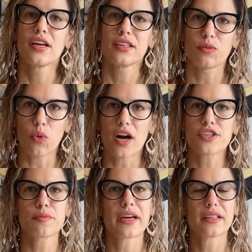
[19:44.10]
watch
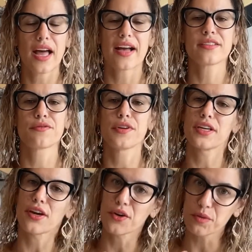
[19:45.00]
my last
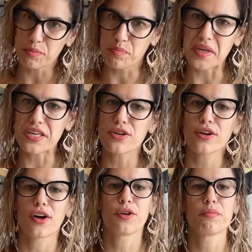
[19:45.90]
video, Be Your
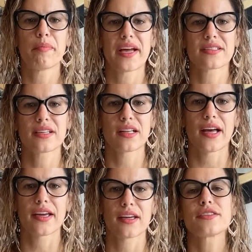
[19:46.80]
Own Best
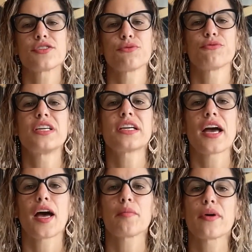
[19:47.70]
Client. To
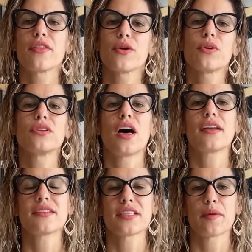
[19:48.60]
recap, there were a lot of
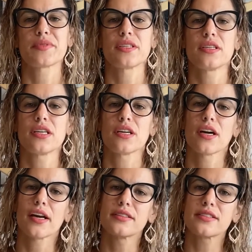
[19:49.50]
steps in here,
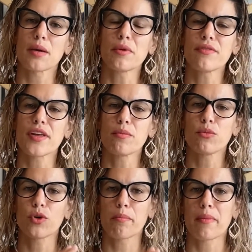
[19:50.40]
and some of them
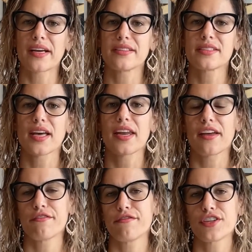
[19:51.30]
were mindset
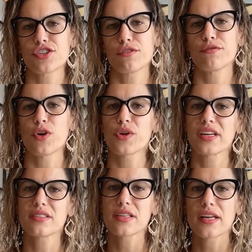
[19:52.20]
and vision
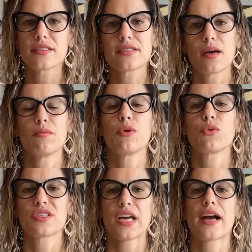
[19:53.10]
focused, and some were
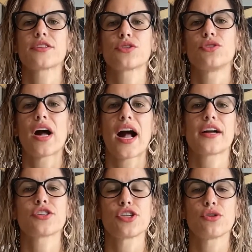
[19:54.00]
tactical
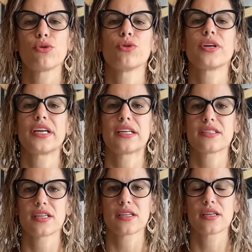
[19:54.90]
action
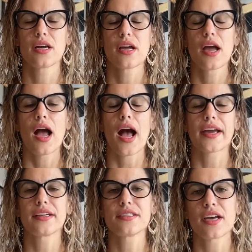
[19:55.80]
oriented. I
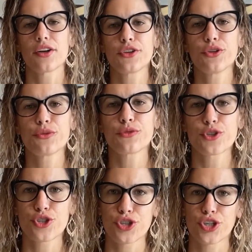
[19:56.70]
can tell you for
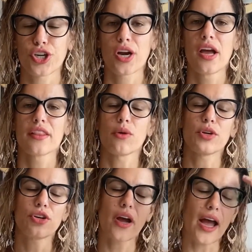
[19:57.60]
sure that when
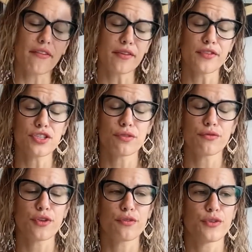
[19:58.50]
you have a vision for
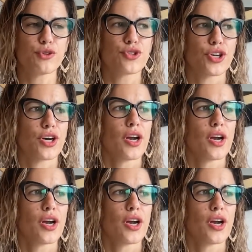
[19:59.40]
the future,